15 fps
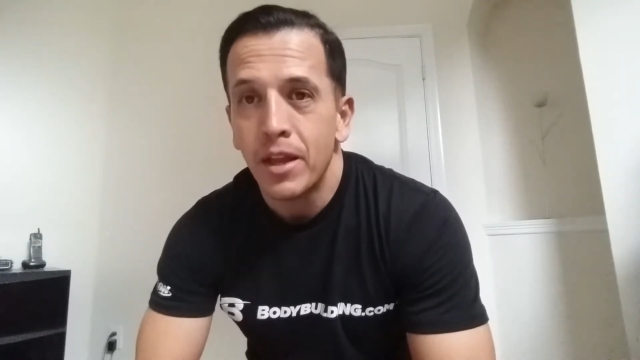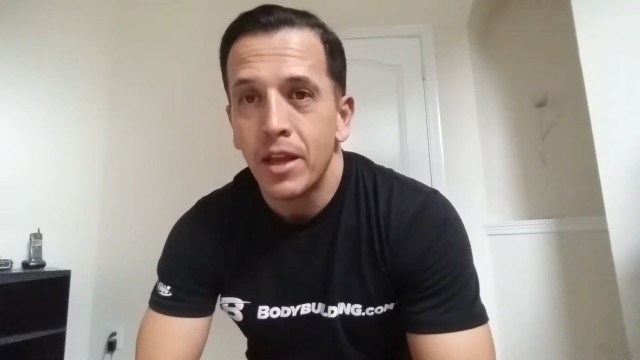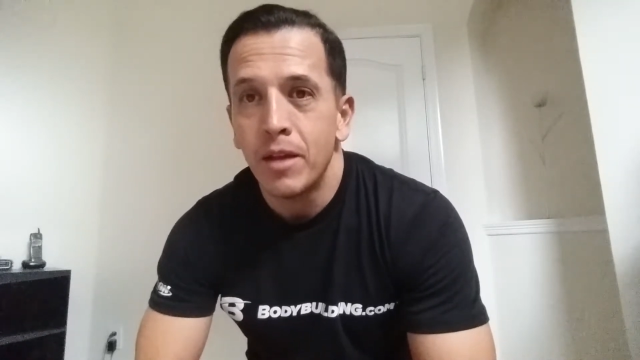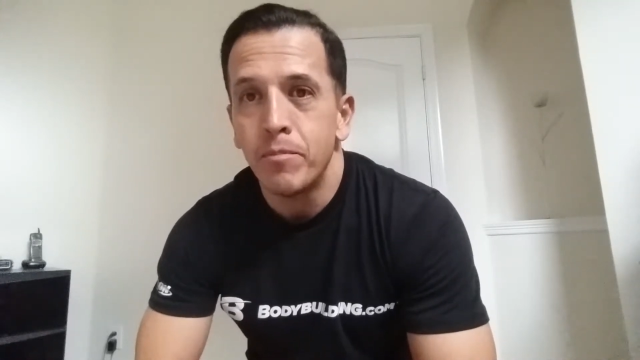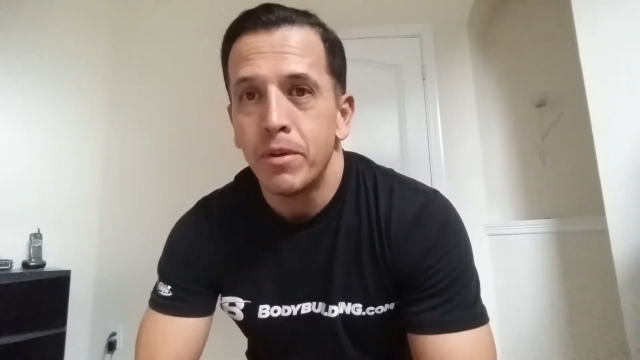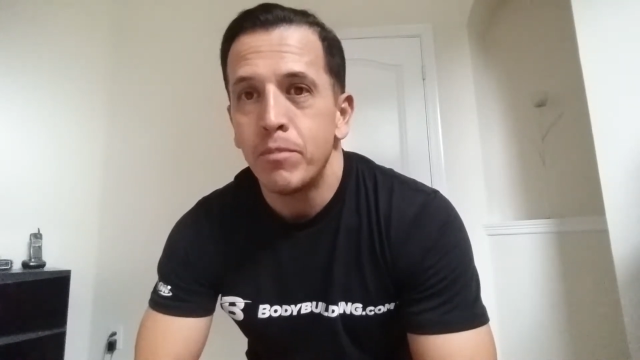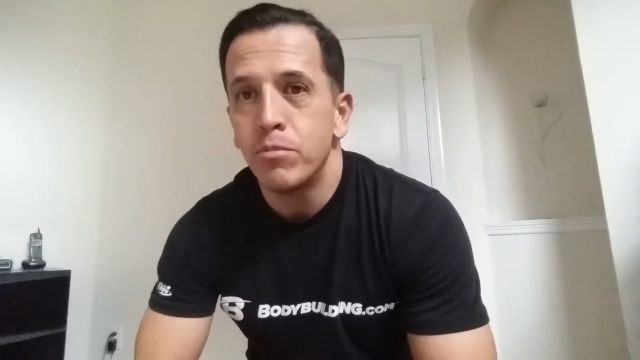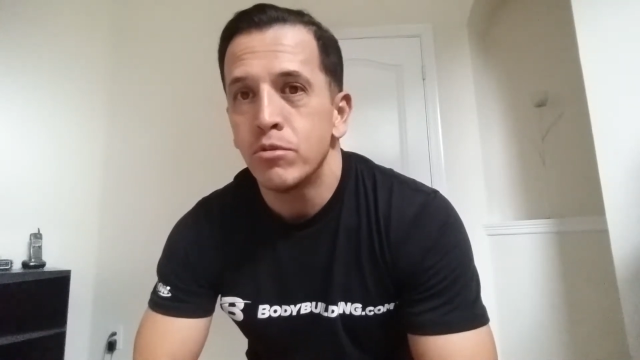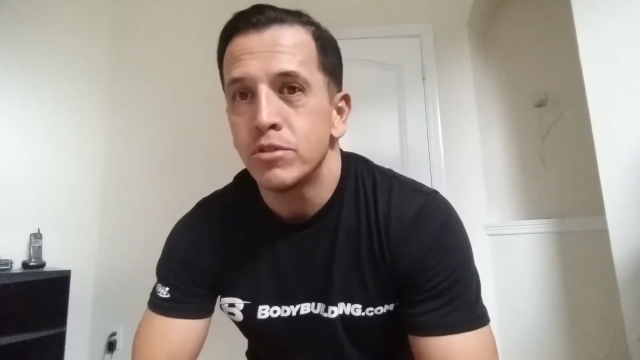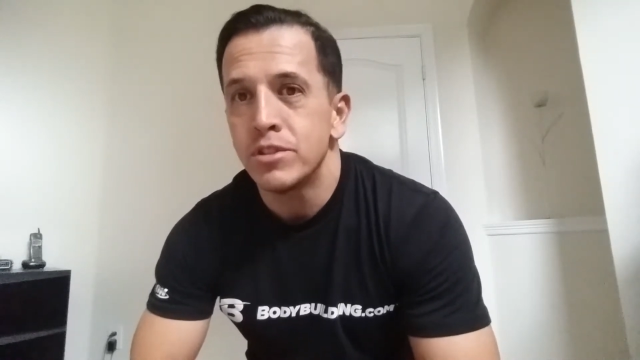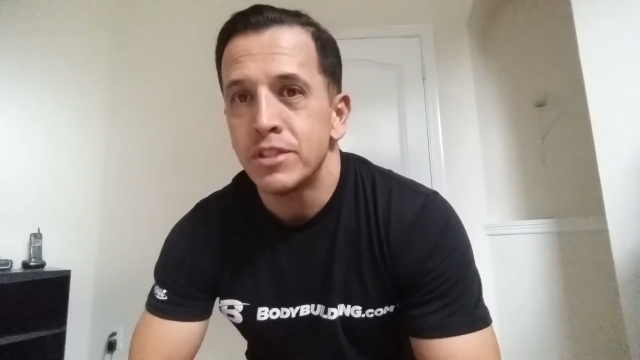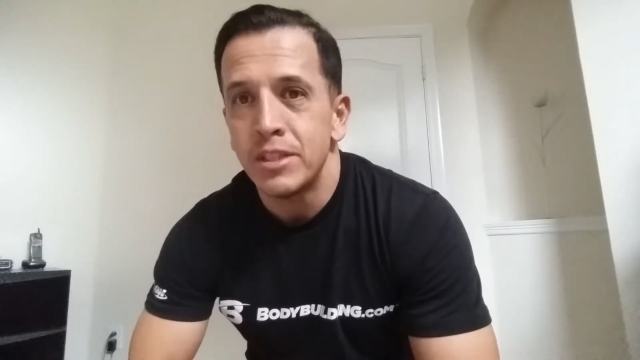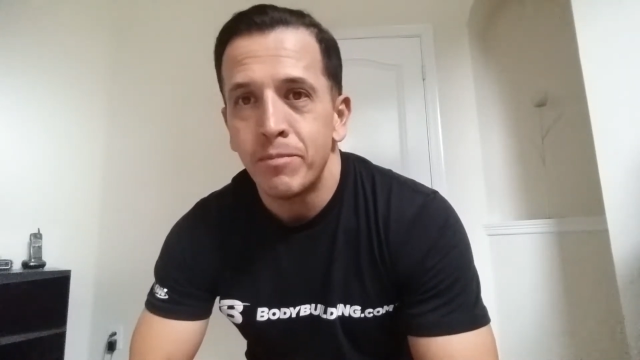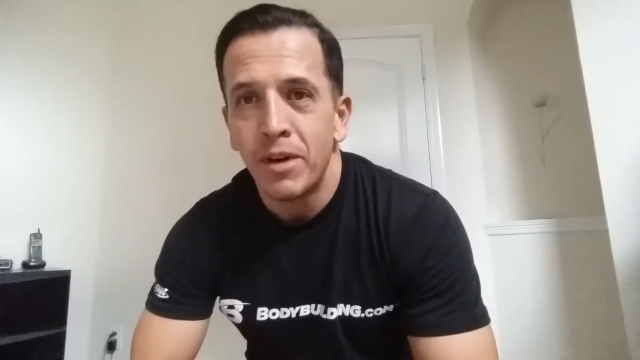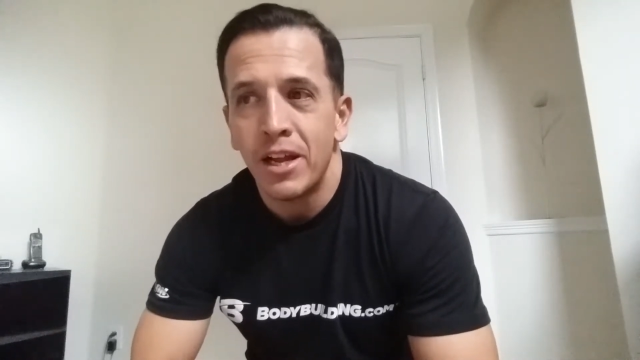and people
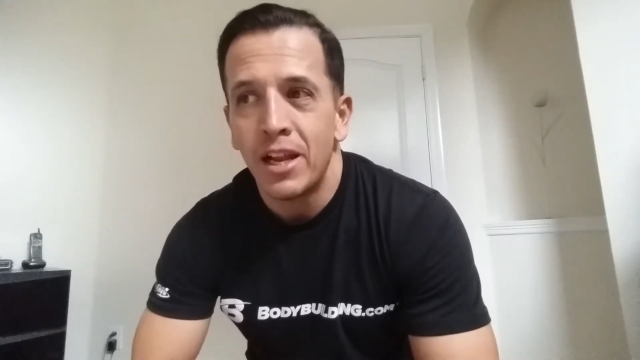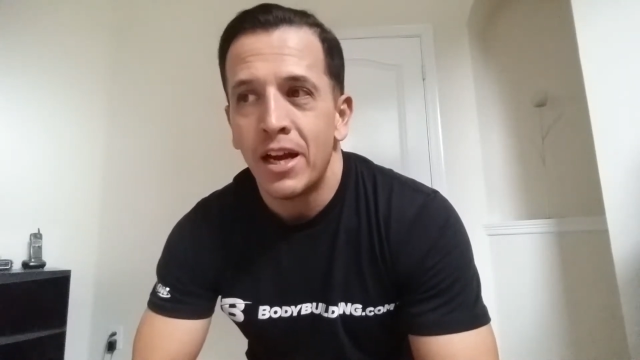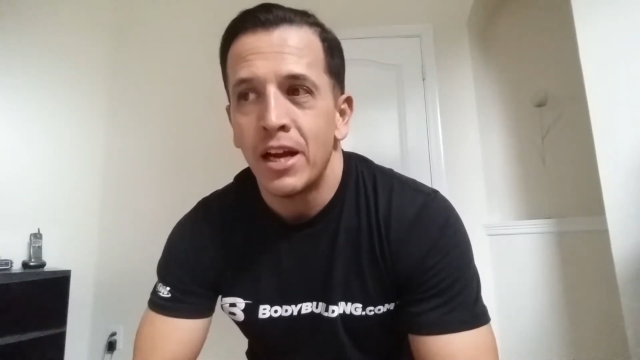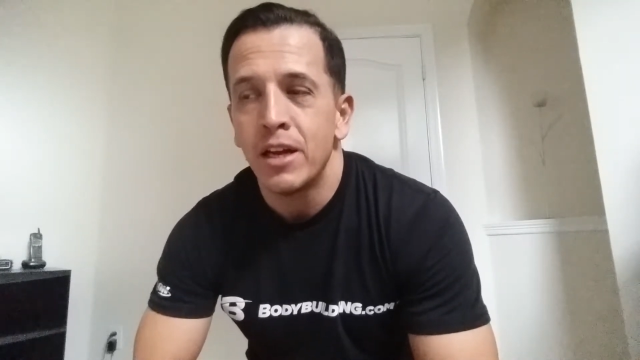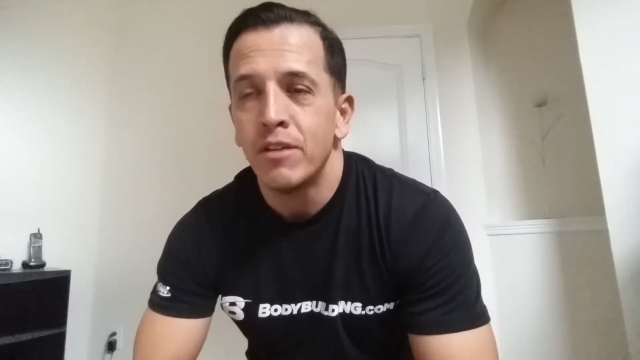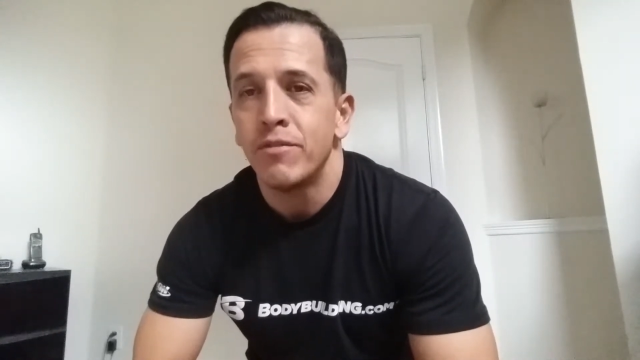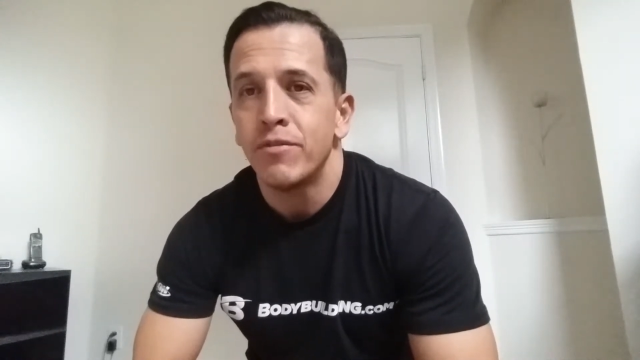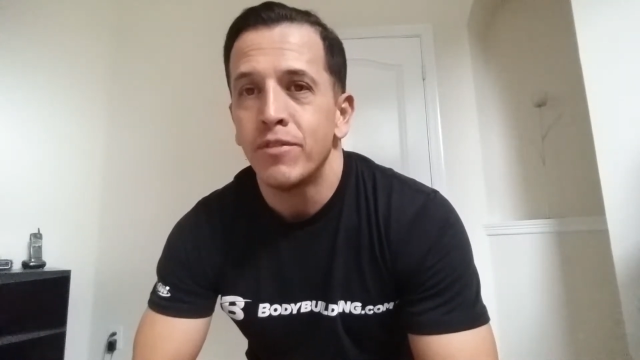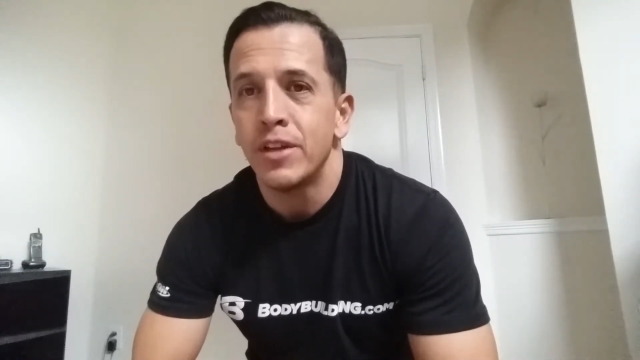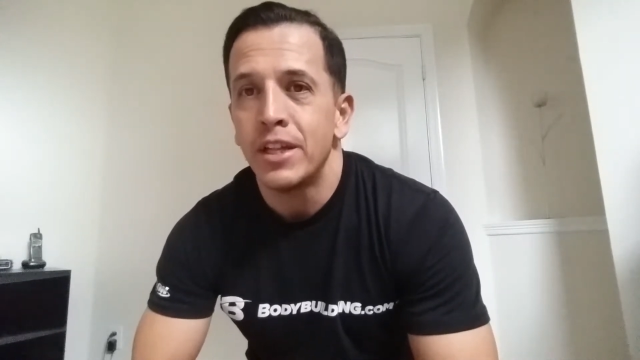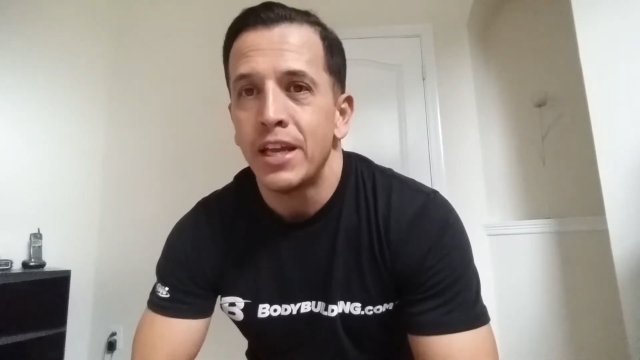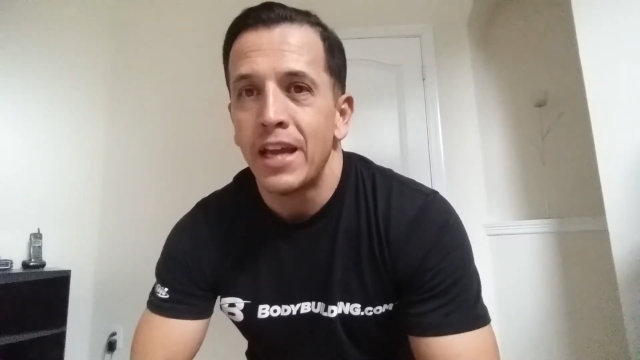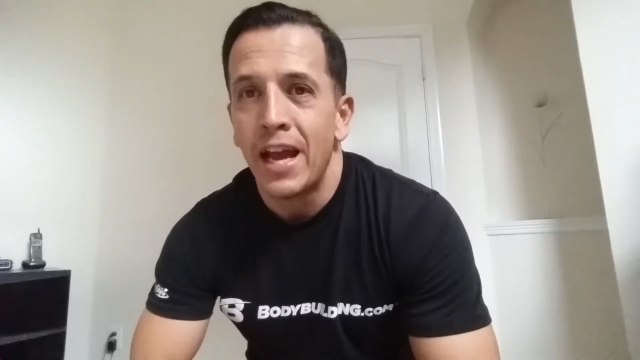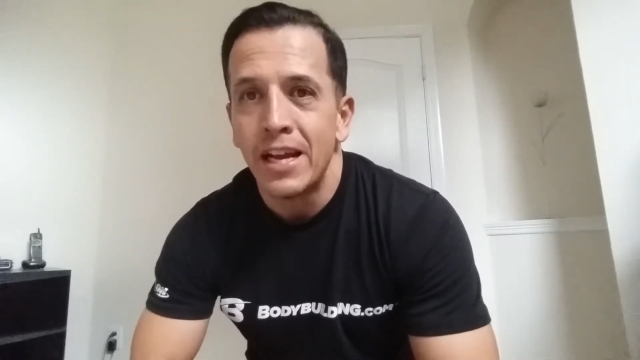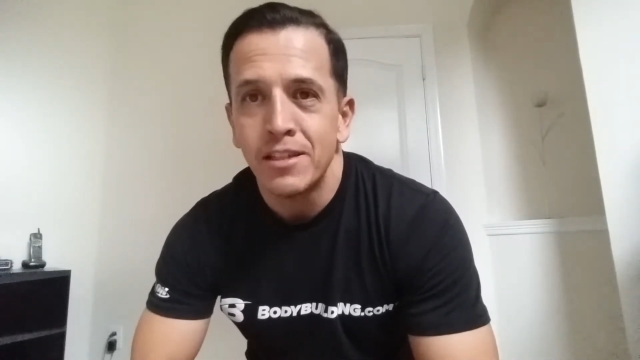see my life and
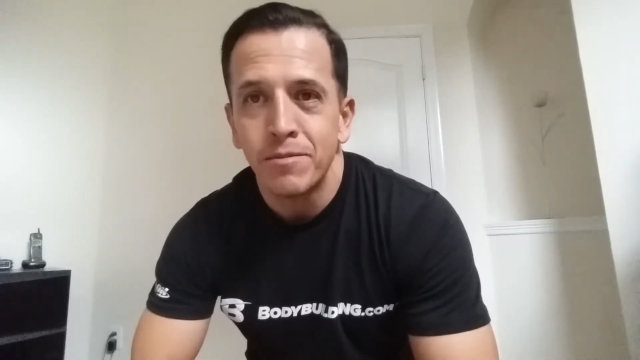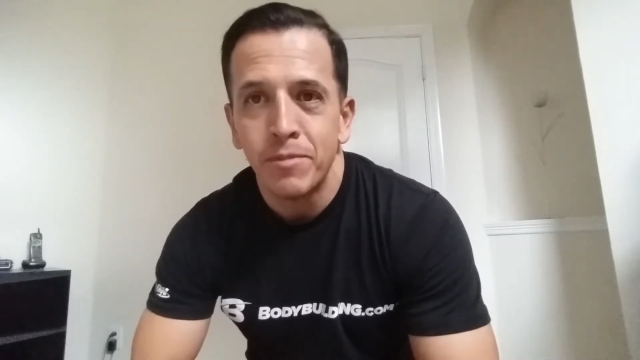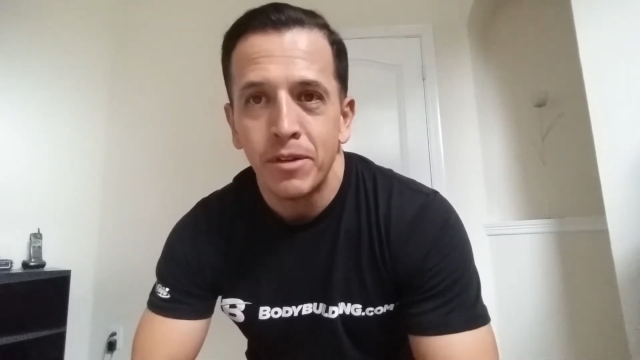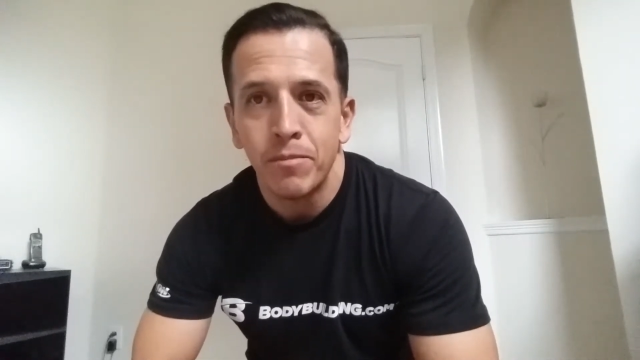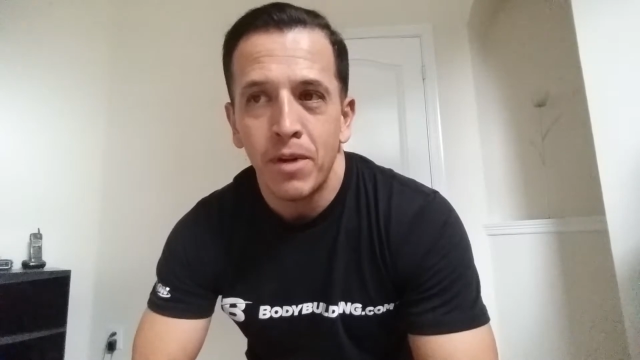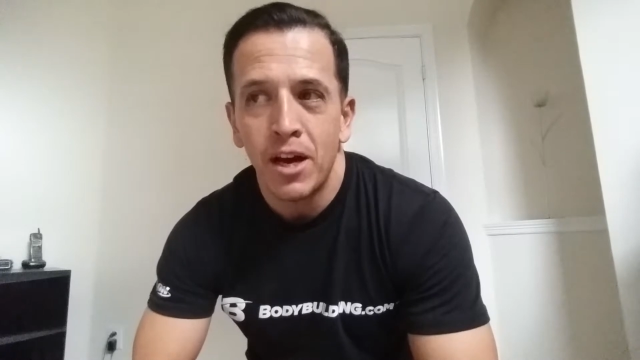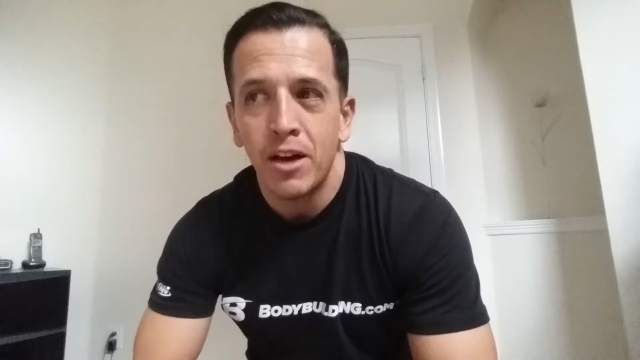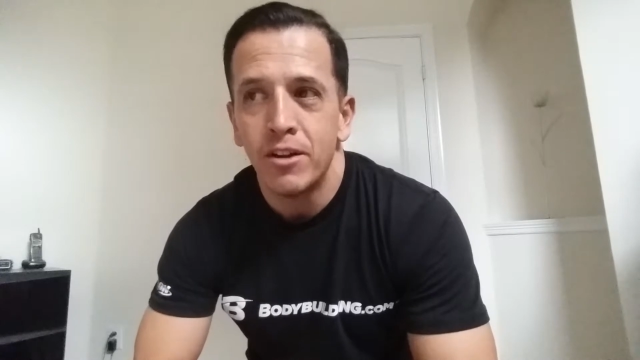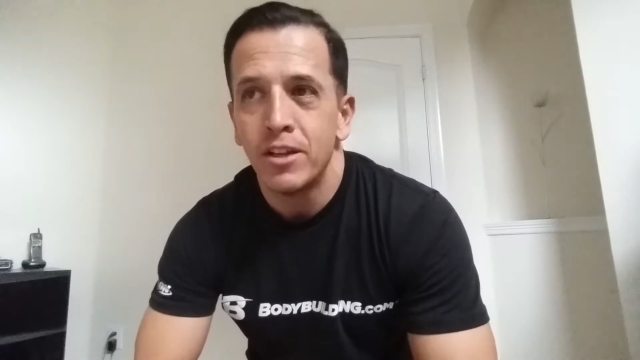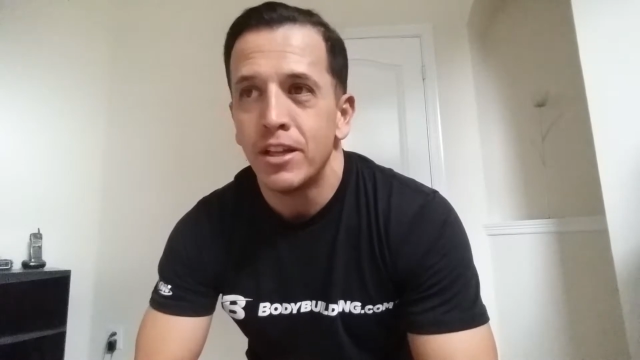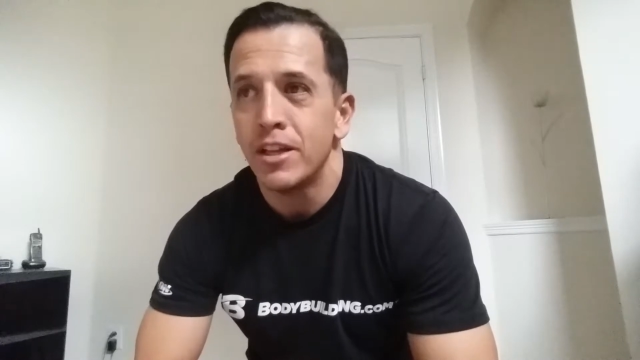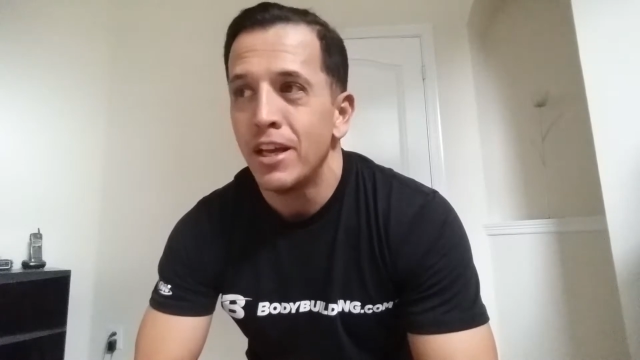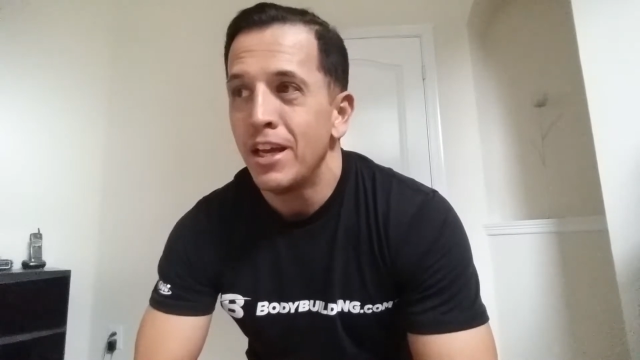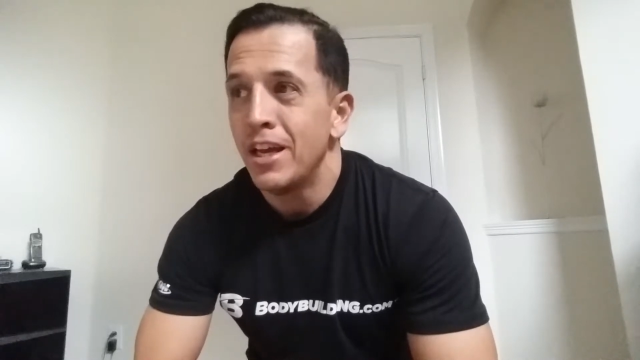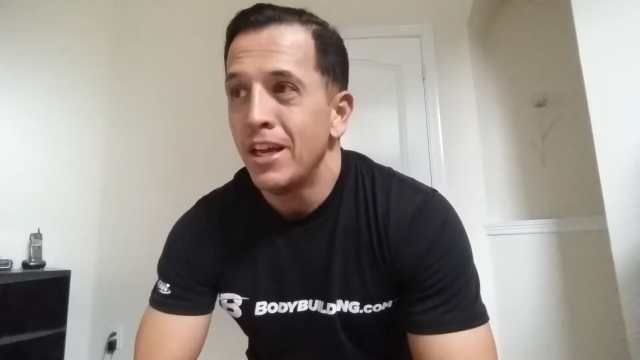they ask me about it